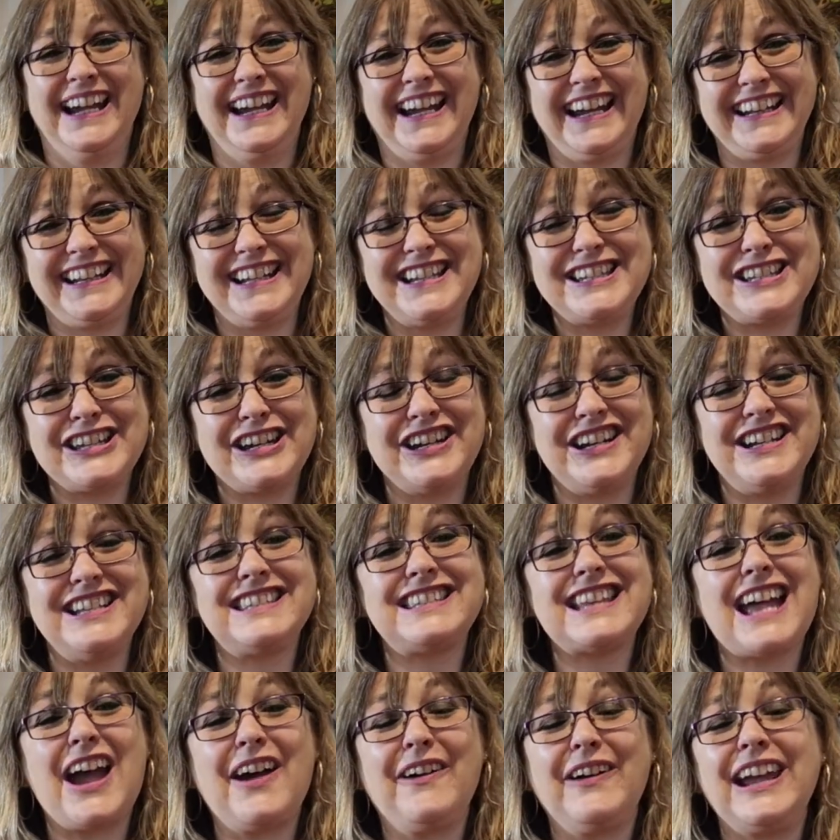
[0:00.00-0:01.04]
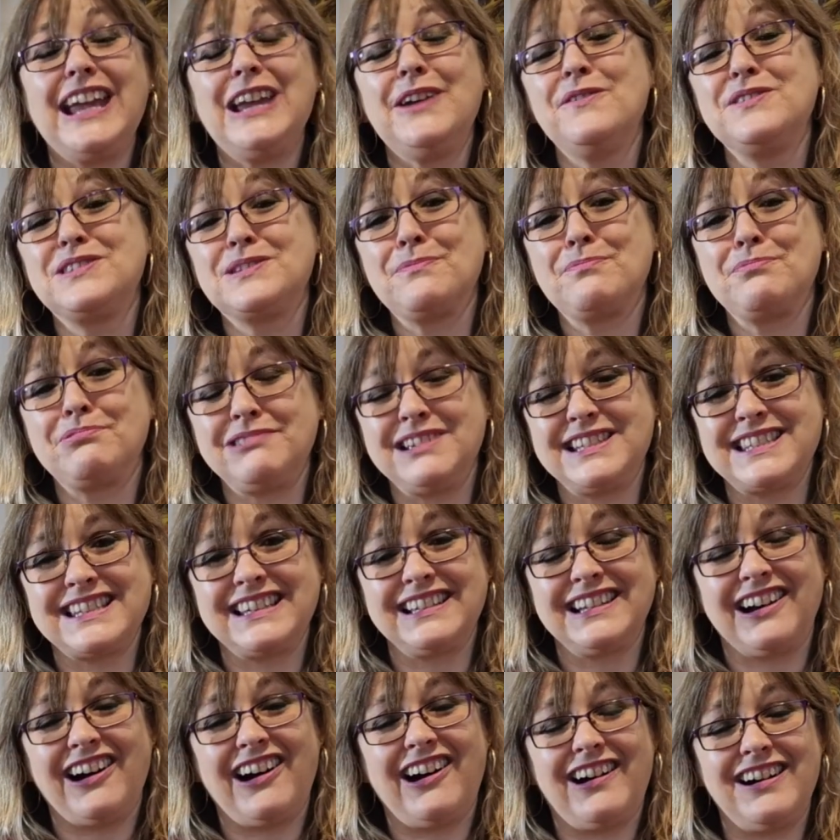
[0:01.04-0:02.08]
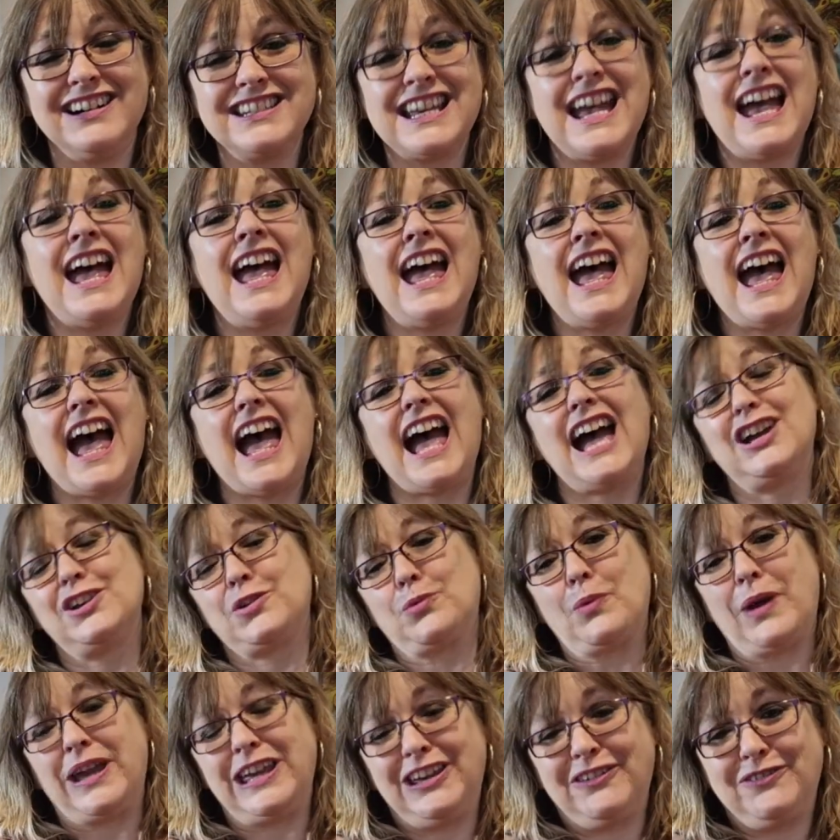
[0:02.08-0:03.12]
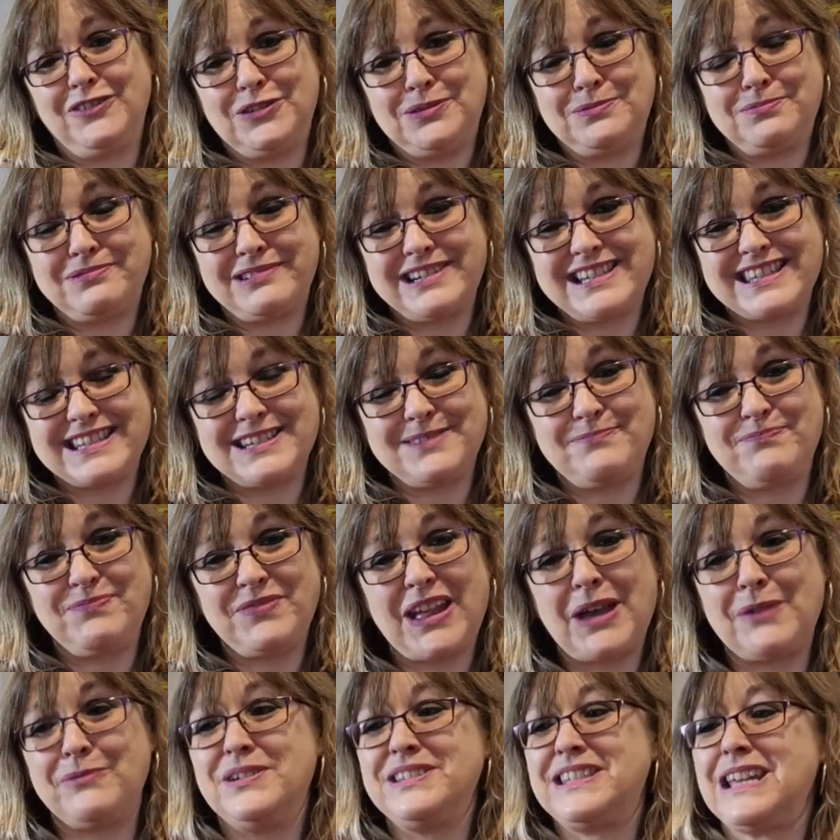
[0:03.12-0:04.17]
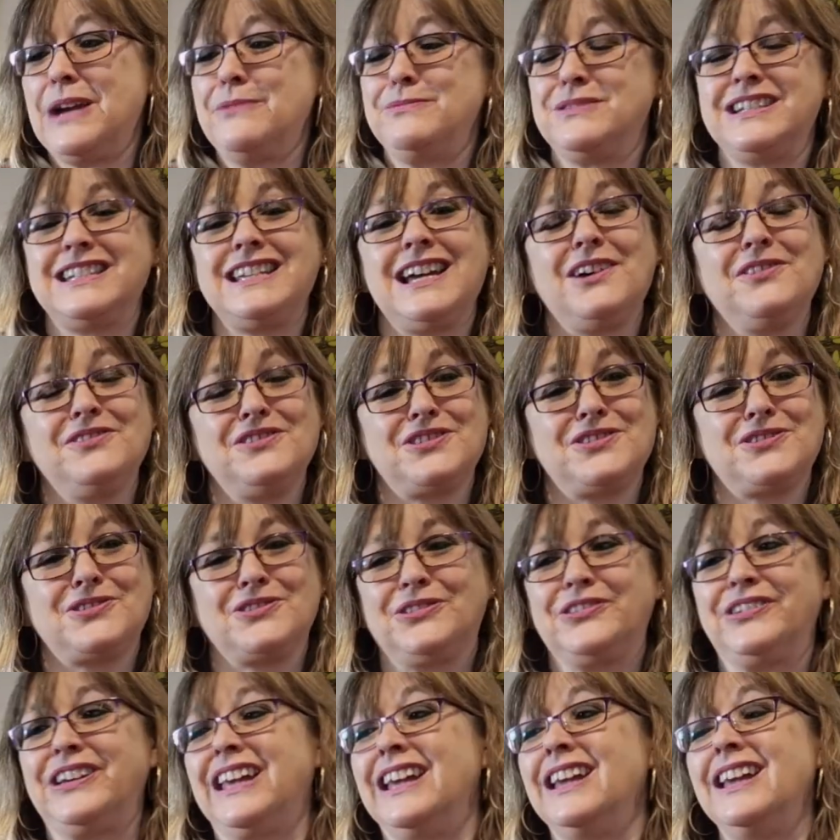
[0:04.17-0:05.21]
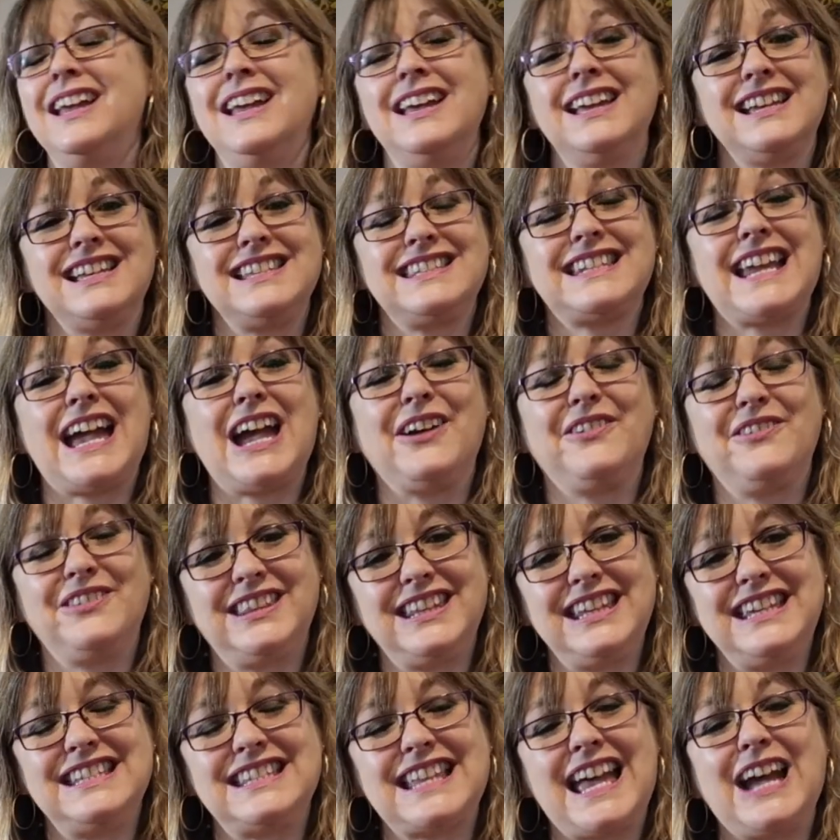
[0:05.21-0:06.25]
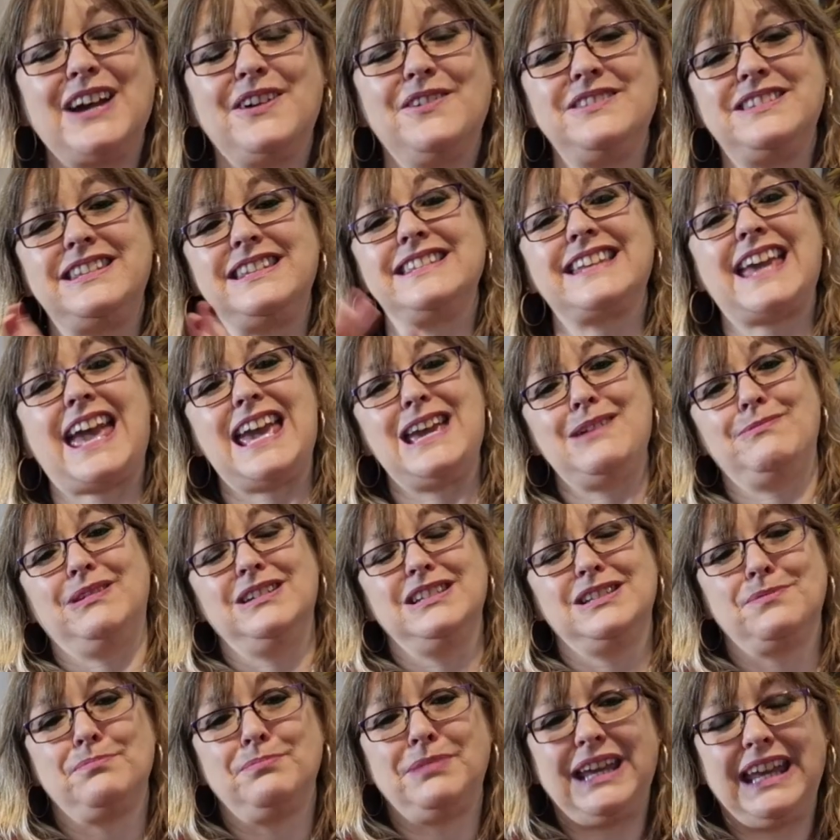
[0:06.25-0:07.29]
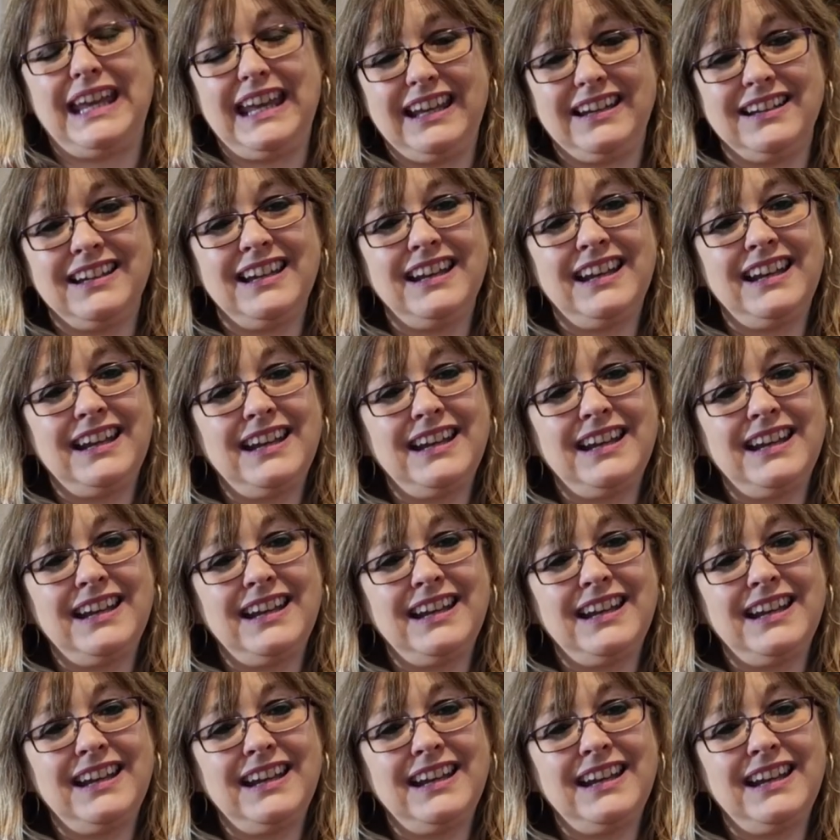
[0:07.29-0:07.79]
And it turns out he was a prison guard at Wakefield Prison and was able to tell the story as to how these houses came into being.